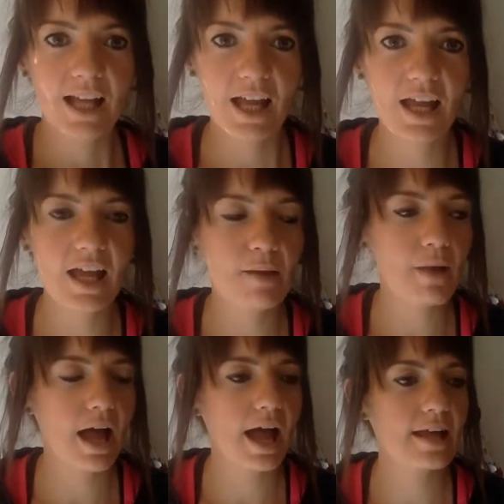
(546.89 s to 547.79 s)

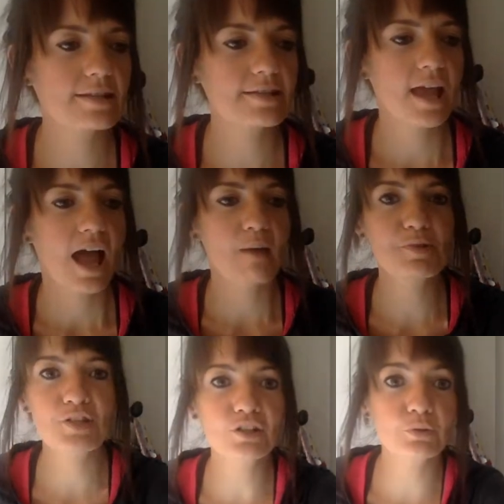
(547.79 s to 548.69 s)
And I'm
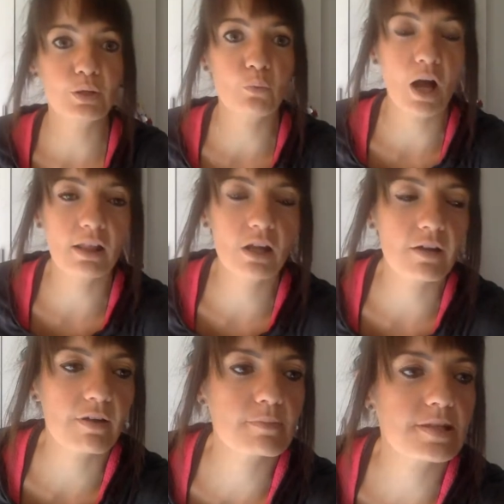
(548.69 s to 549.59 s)
still doing what I
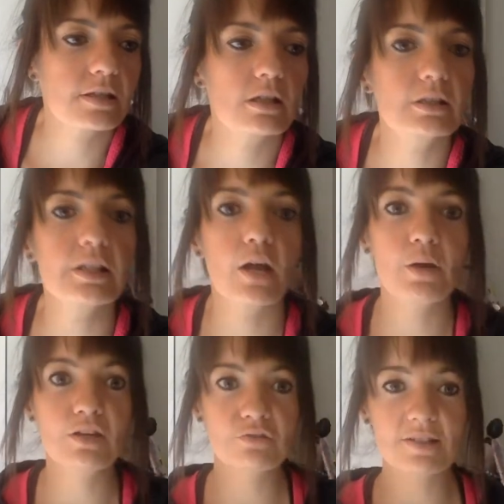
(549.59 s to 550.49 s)
love. I'm still,
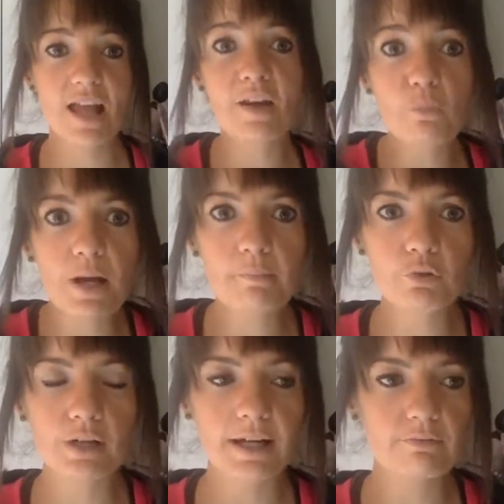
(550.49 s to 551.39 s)
interested. And when I'm
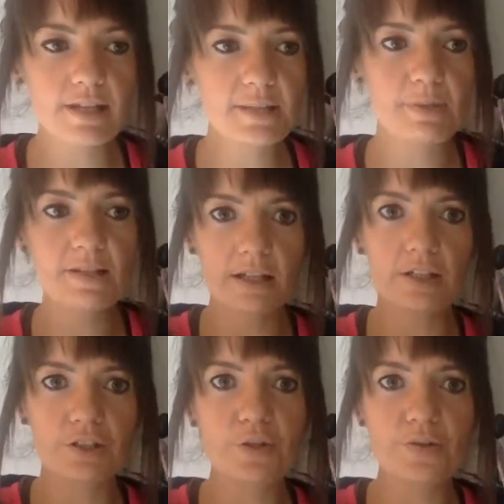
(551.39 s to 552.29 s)
creating recipes, I
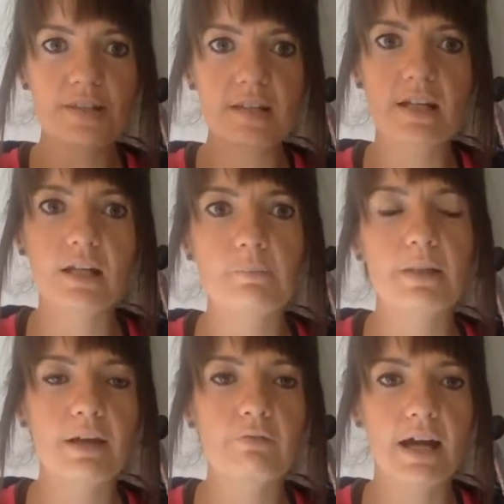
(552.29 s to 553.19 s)
can use this and I can be
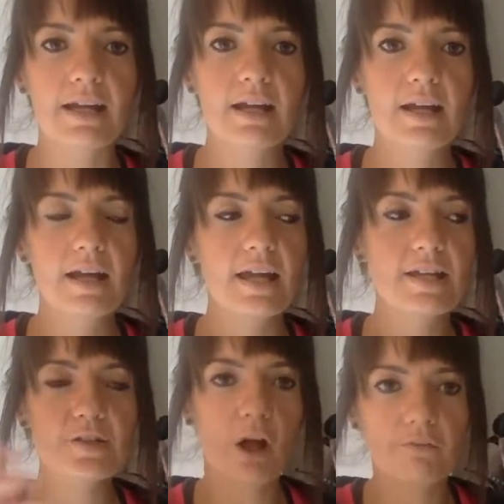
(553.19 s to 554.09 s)
like, right,
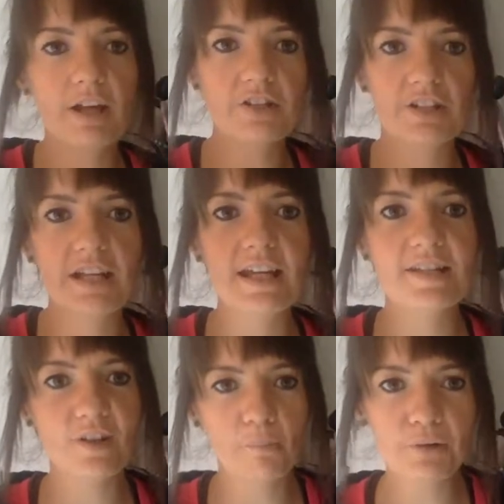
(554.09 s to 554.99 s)
it's got veg in it,
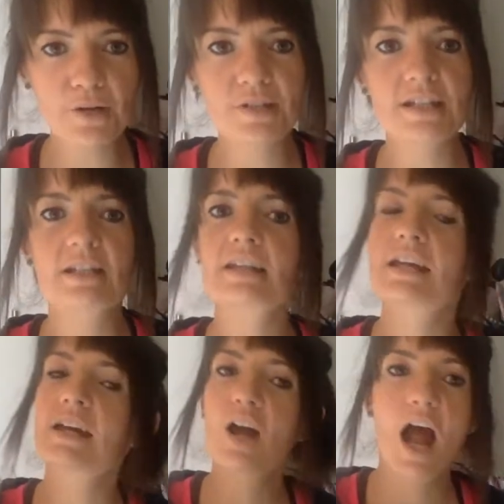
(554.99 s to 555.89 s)
it's got protein in
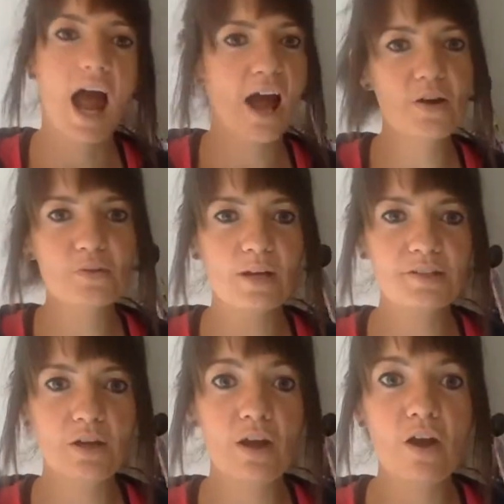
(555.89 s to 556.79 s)
it. How do I
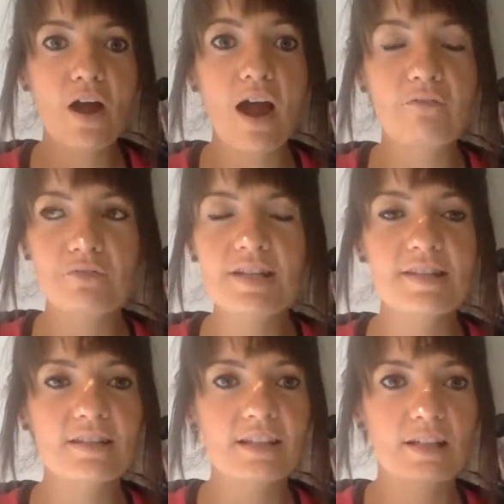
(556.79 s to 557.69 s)
do it? And I've
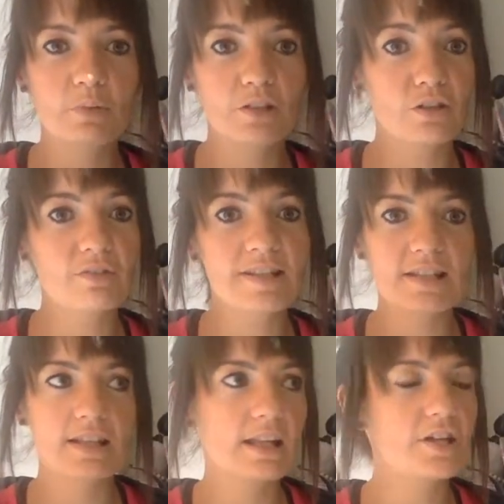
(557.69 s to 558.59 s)

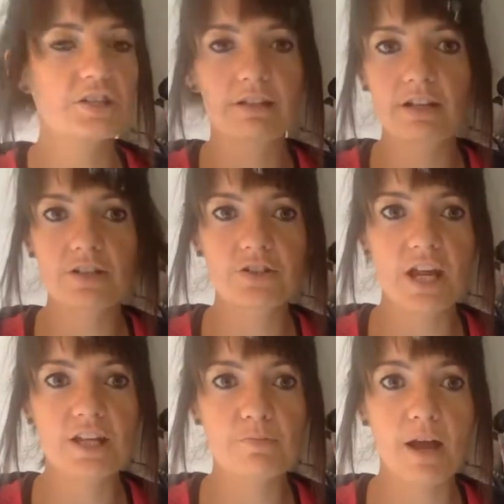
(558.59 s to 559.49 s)
last year
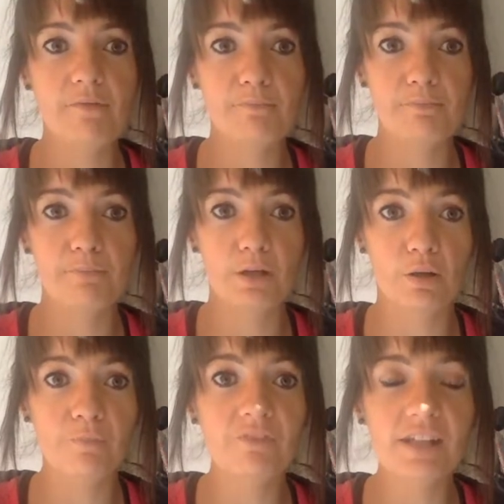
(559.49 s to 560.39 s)
I've
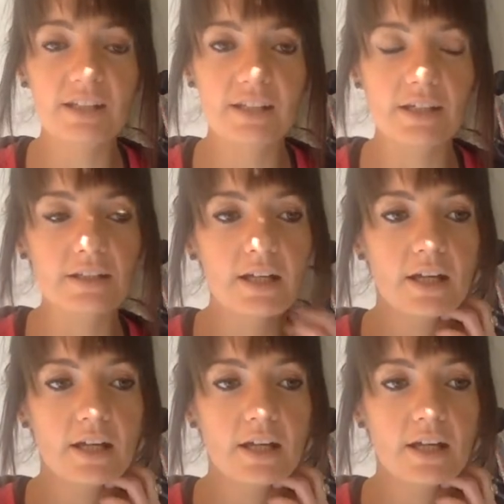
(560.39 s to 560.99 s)
become vegan.